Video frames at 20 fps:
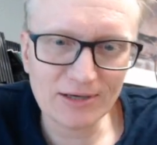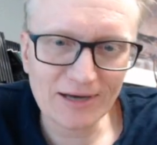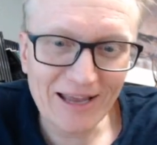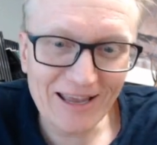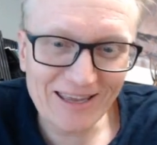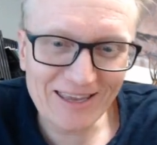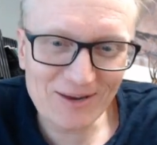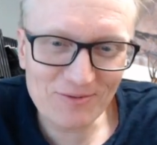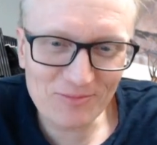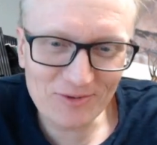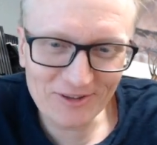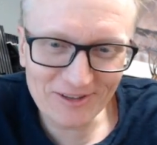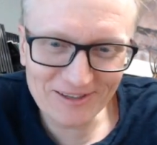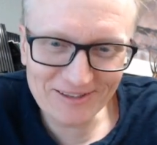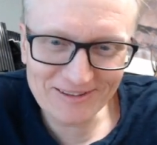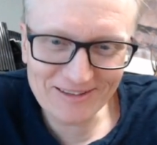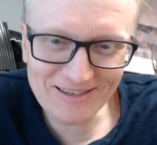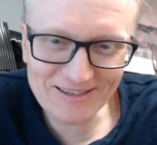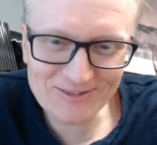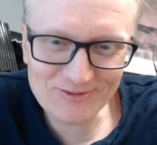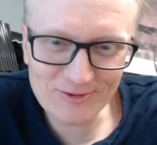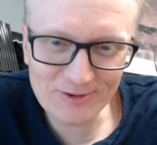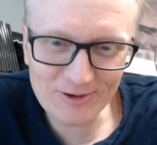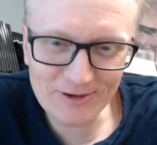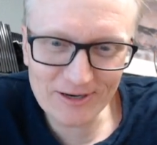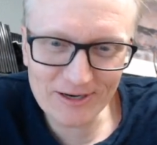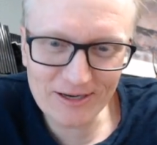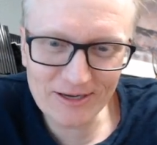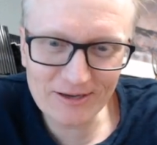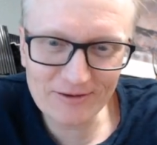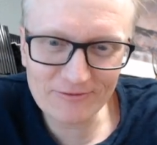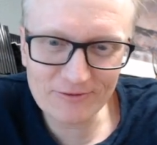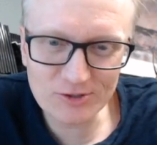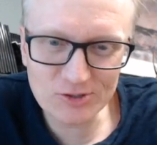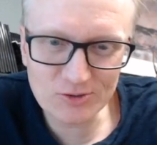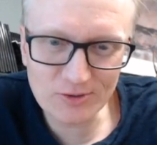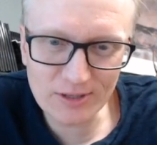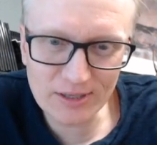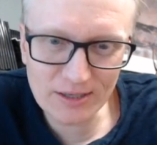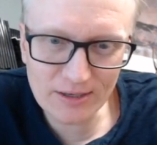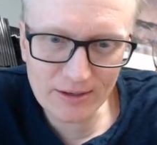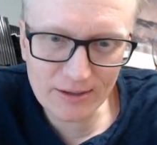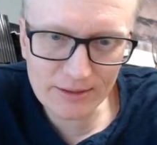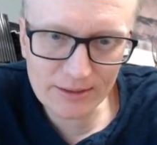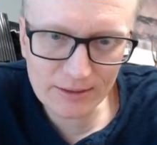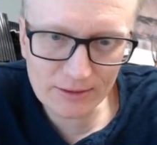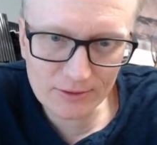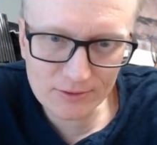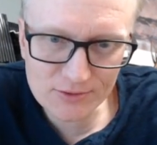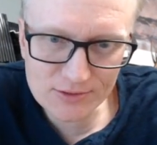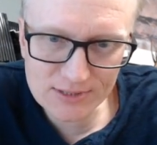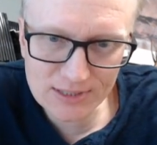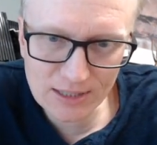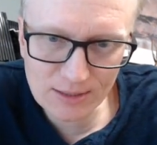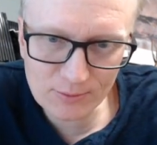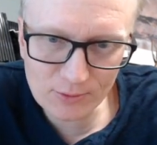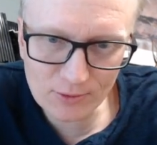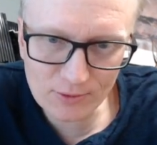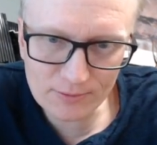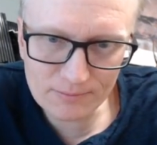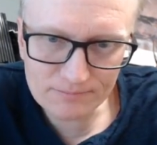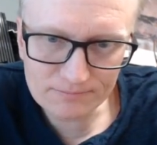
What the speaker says: Hey, Kimberly, thanks for joining on. Hello, Samuel.